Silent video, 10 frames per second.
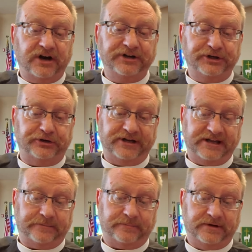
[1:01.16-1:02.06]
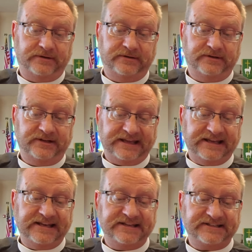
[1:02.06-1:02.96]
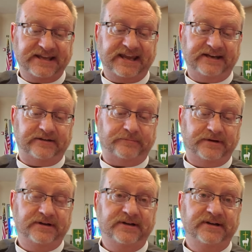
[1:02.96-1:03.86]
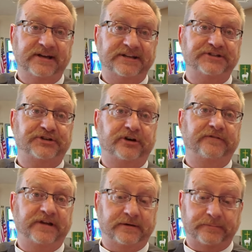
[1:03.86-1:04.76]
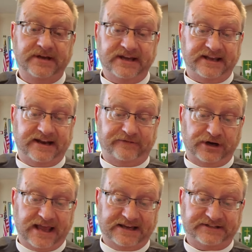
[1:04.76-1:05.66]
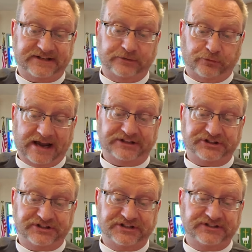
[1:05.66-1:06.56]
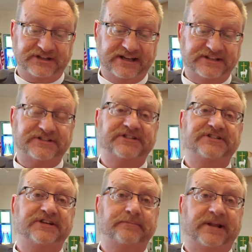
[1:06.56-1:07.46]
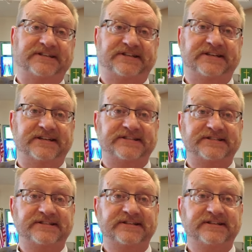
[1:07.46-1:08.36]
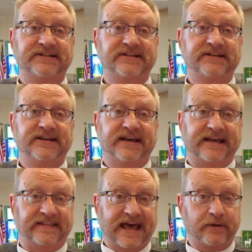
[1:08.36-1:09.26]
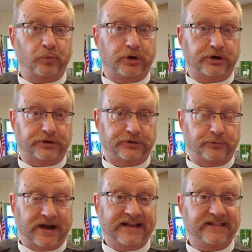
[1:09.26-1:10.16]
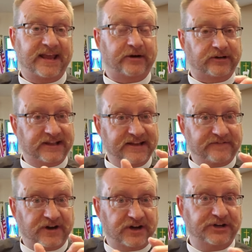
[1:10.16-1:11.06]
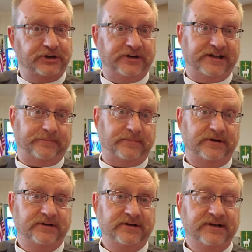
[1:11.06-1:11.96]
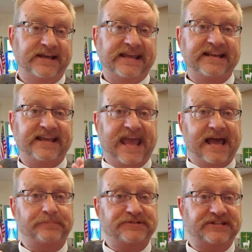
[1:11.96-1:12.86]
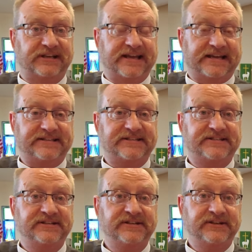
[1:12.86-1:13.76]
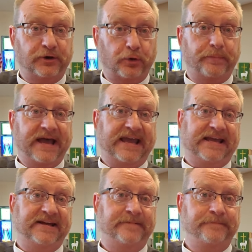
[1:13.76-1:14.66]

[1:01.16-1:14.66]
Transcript: under him in his kingdom and serve him in everlasting righteousness, innocence, and blessedness. And that word right there, live under him, encapsulates obey.